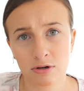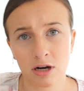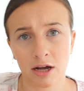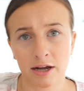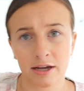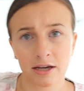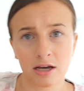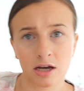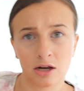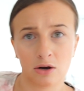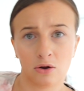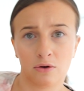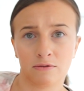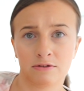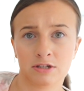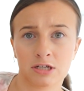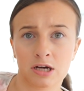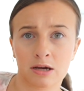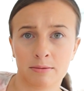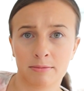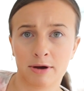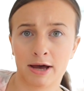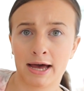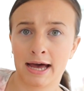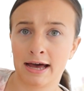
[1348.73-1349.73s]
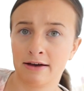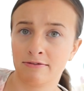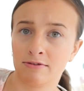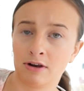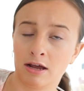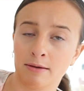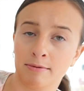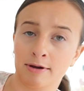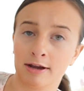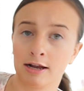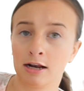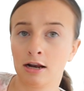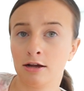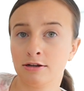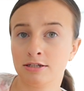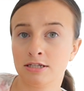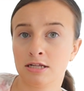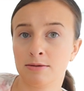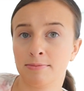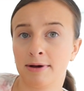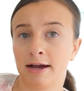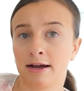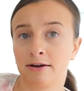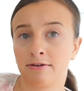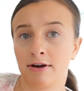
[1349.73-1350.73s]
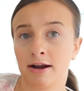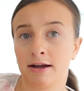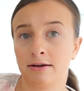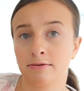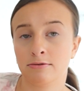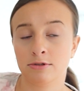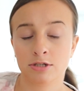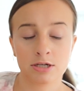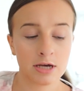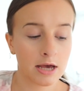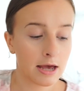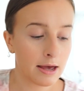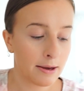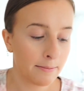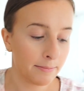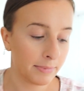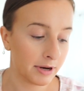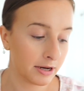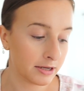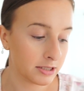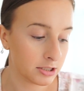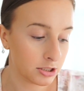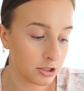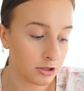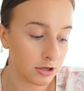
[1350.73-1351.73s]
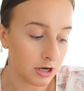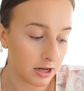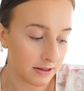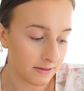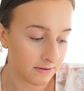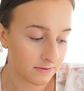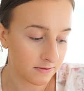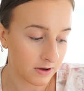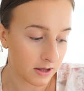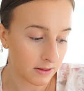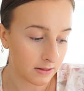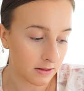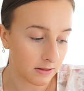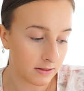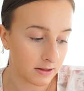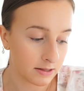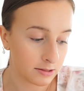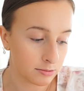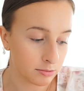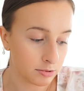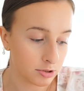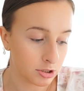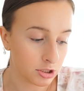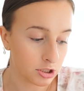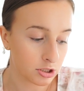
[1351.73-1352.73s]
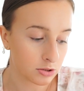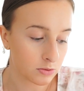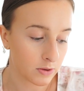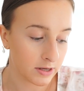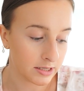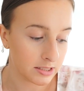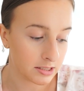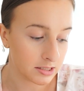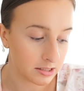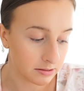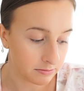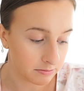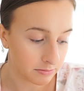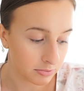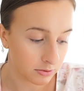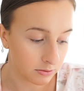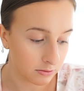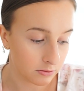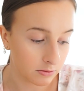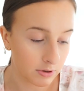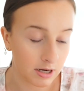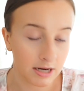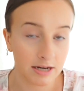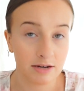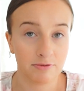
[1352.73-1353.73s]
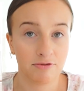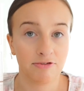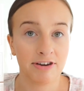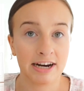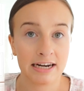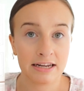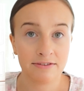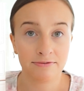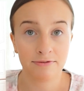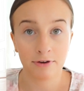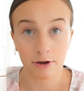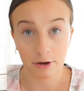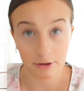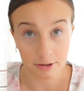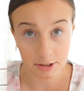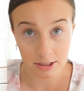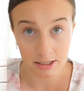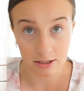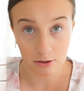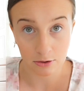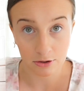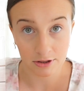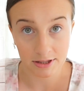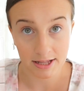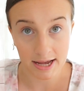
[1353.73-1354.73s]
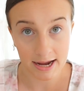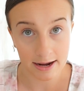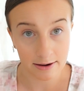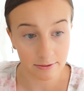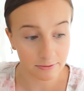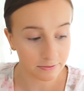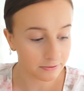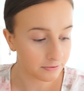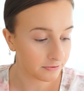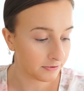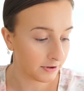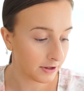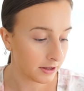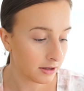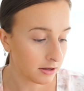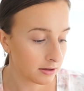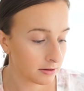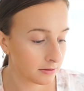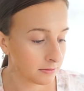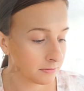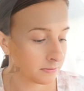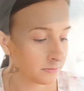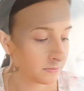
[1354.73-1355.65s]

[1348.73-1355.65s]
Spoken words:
Like a lot of the time I have like my clothes in the background, but I do like the fact that this one's just quite simple and really focusing on the outfit.